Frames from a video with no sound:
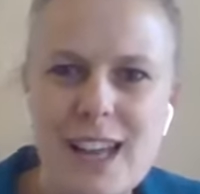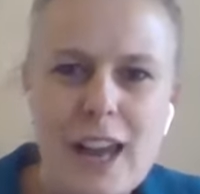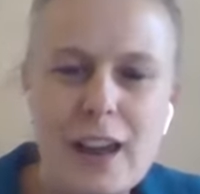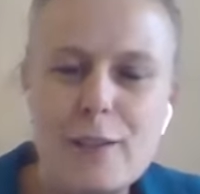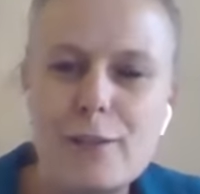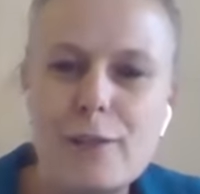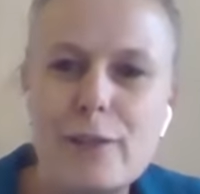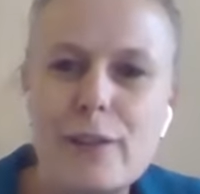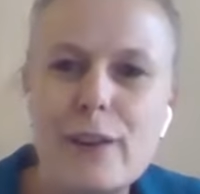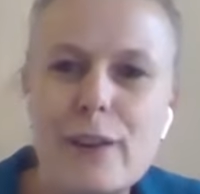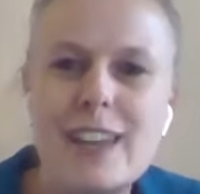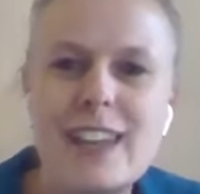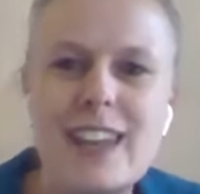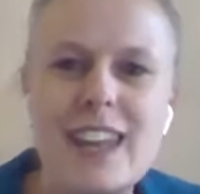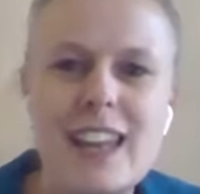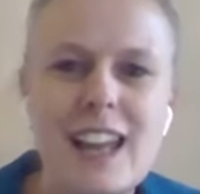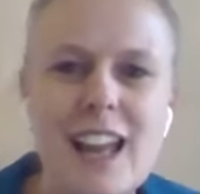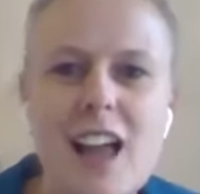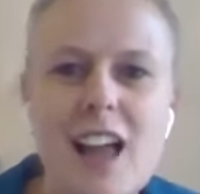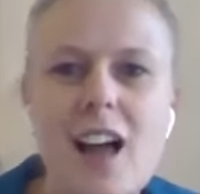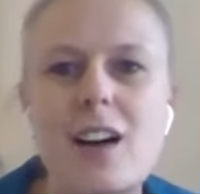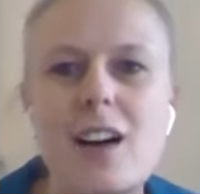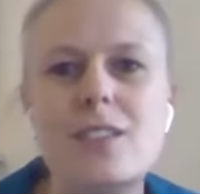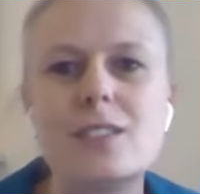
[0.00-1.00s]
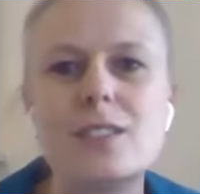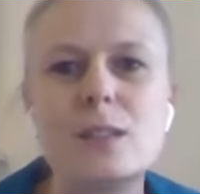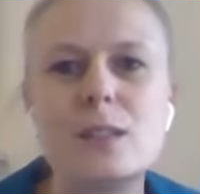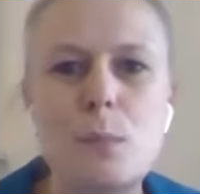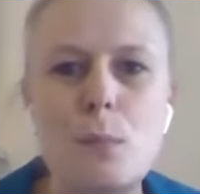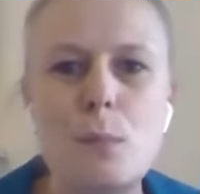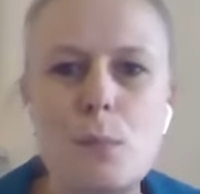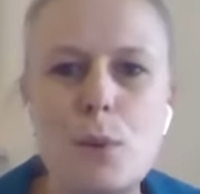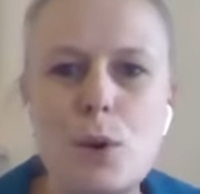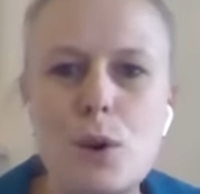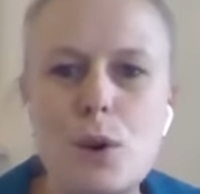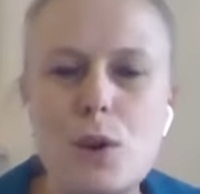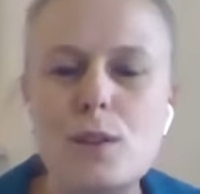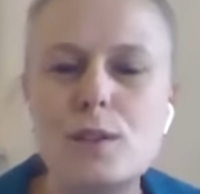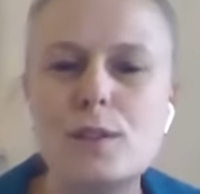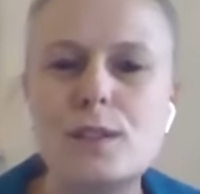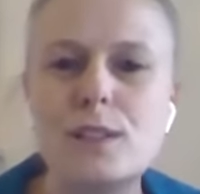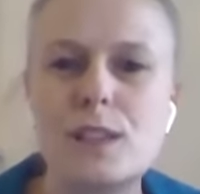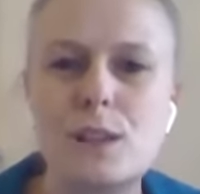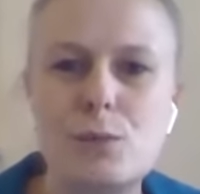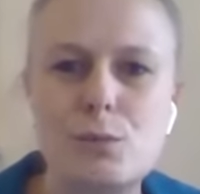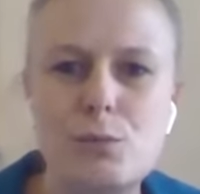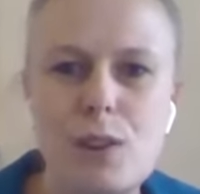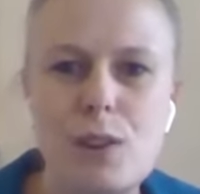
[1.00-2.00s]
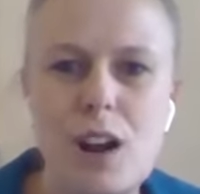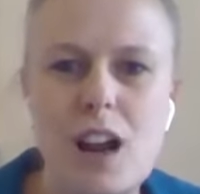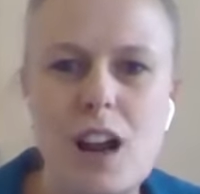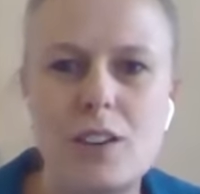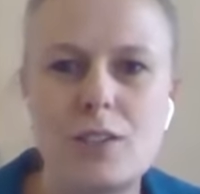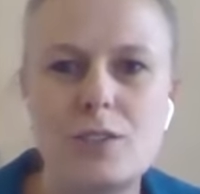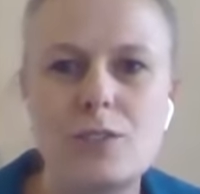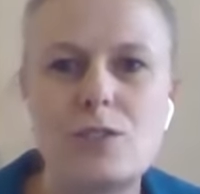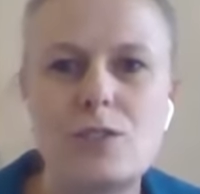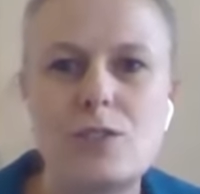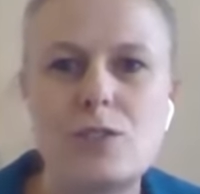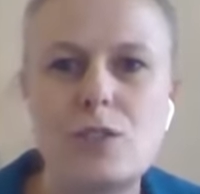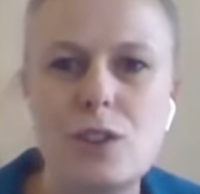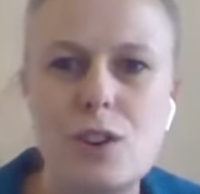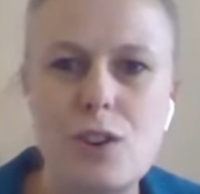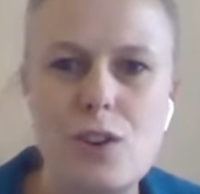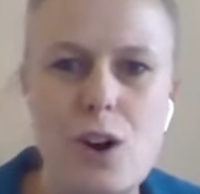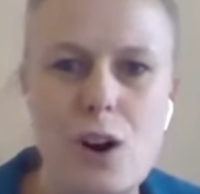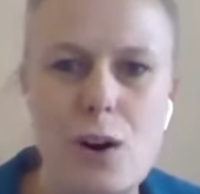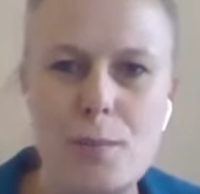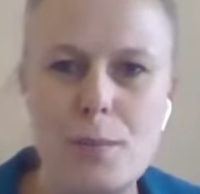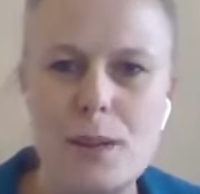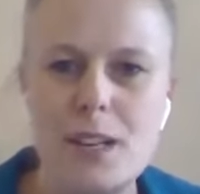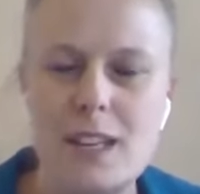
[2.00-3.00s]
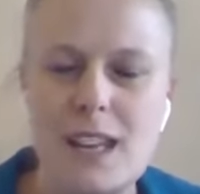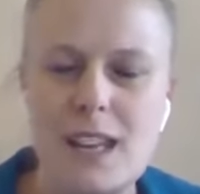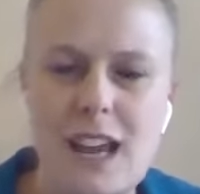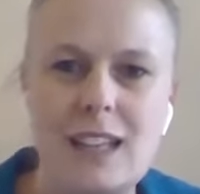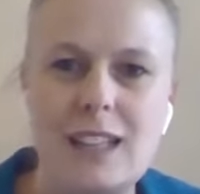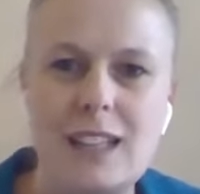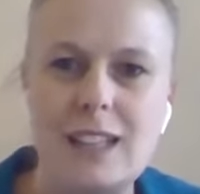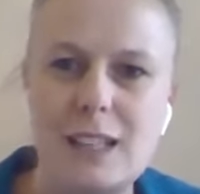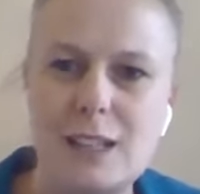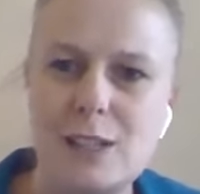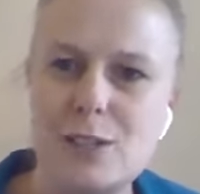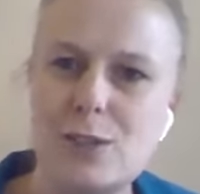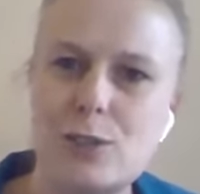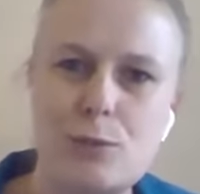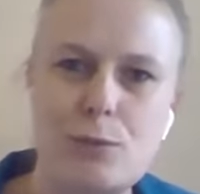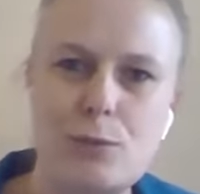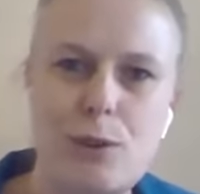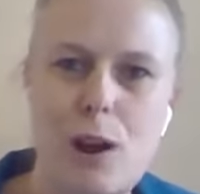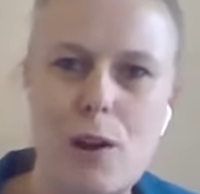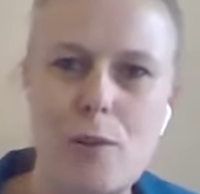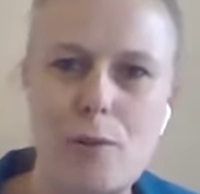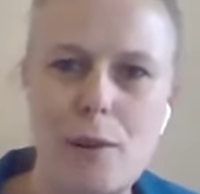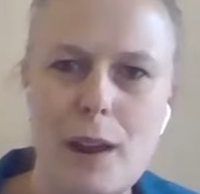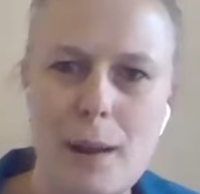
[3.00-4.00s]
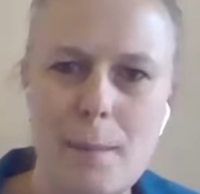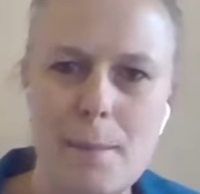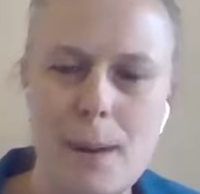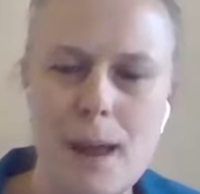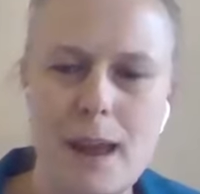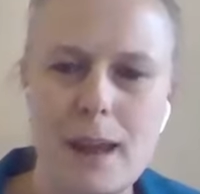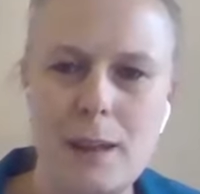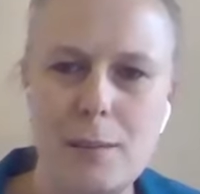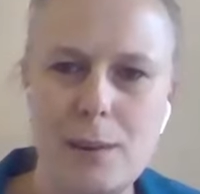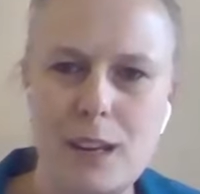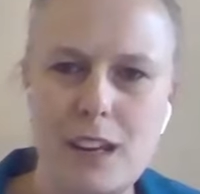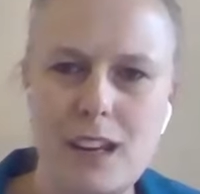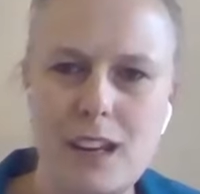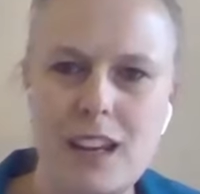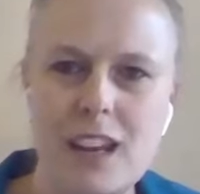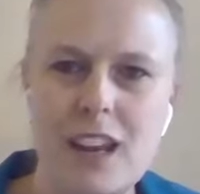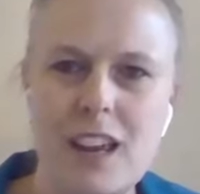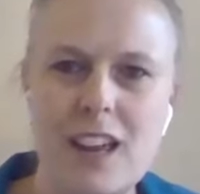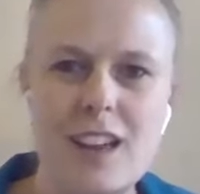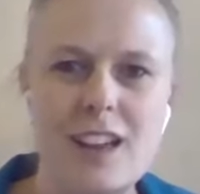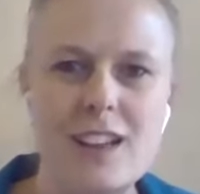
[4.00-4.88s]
Everything else moves around to accommodate this growing baby.